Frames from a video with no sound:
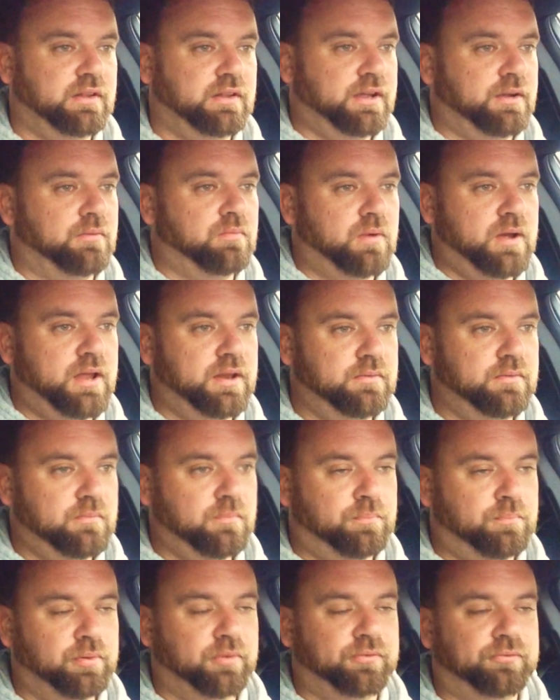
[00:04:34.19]
Like when
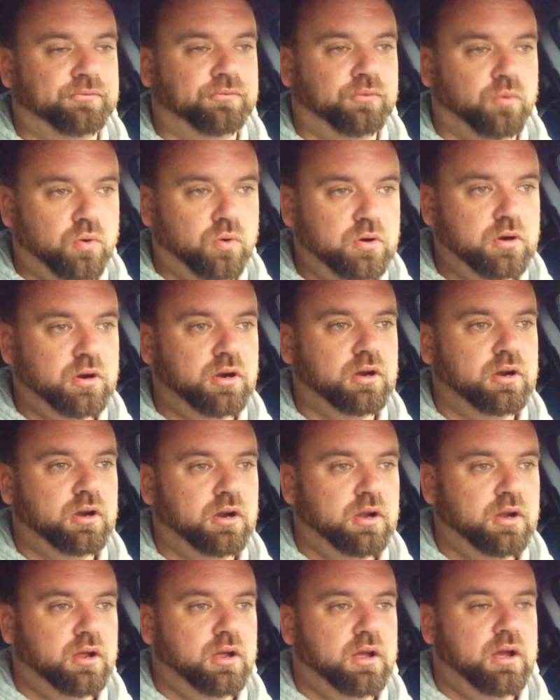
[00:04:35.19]
before
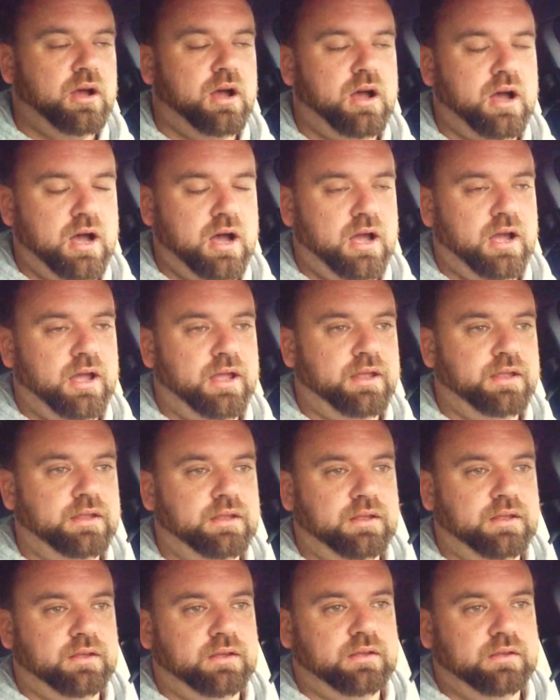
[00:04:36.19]

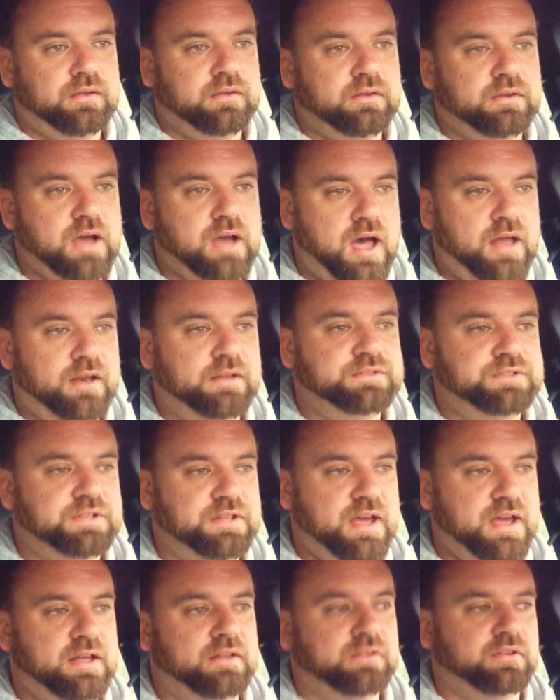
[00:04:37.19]
I got into that